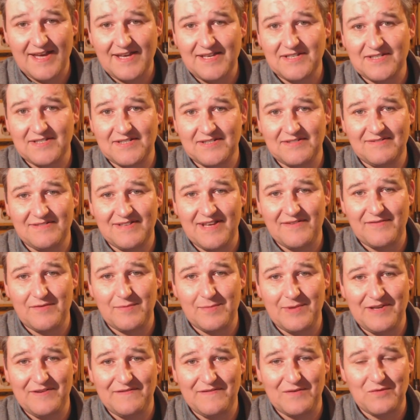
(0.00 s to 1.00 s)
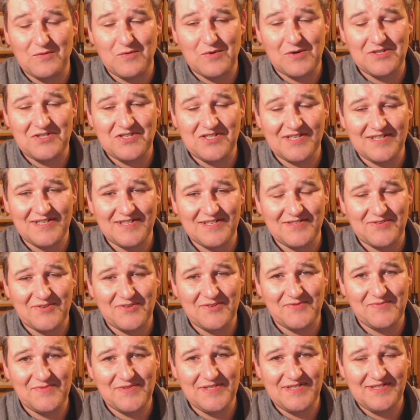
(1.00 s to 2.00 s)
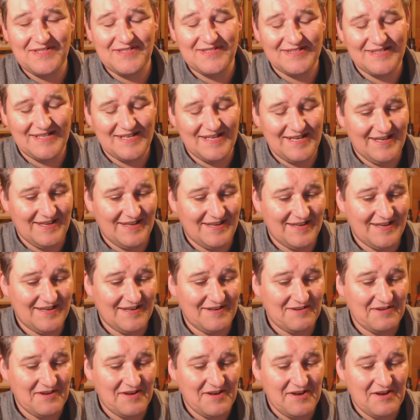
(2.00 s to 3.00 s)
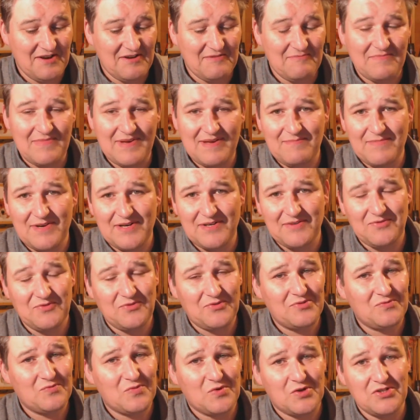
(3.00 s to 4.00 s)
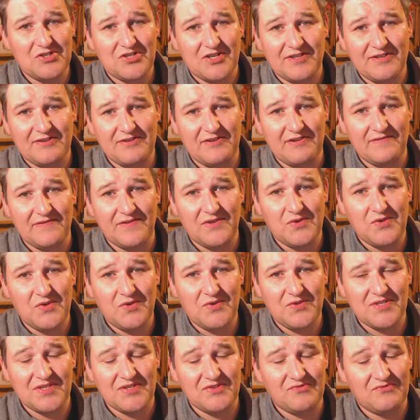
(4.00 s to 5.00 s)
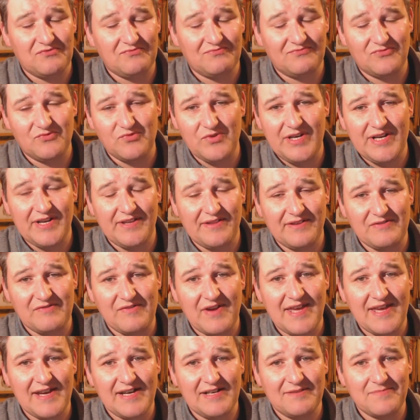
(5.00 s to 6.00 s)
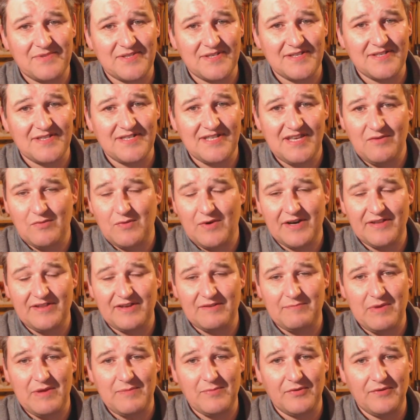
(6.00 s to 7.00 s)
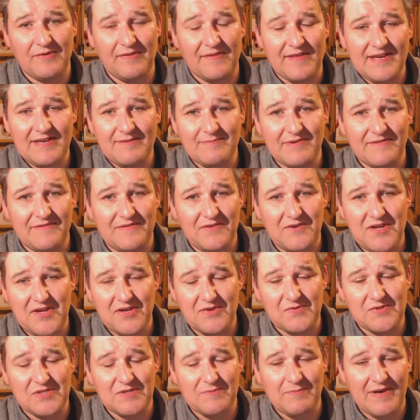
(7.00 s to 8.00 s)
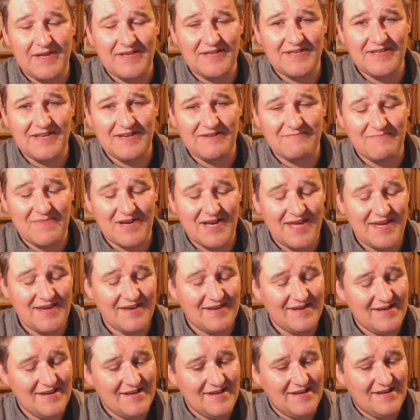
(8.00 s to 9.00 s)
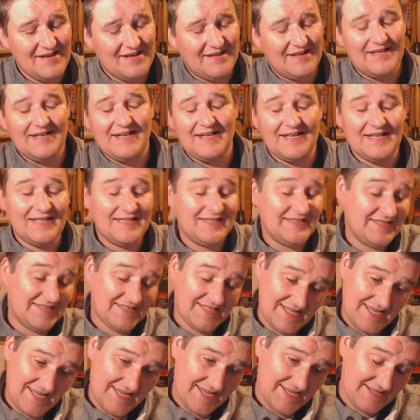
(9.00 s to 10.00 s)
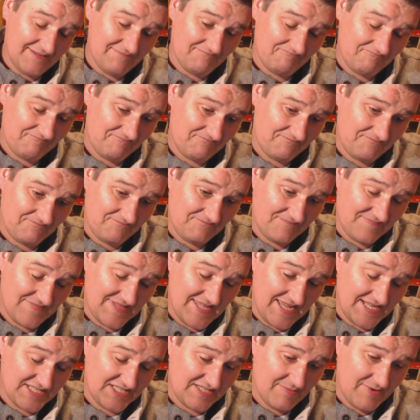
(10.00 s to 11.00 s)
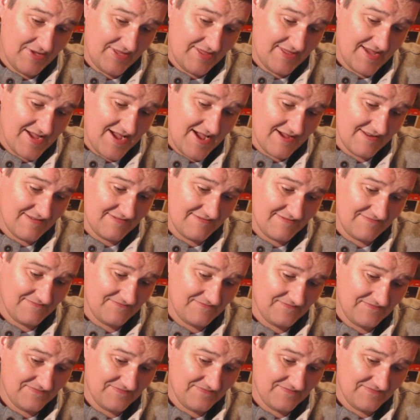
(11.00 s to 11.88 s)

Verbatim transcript: Thanks to everybody for watching, as always. Remember, go and watch other reviews and read other write-ups and see what other people think before you go spending your money. And that's about that.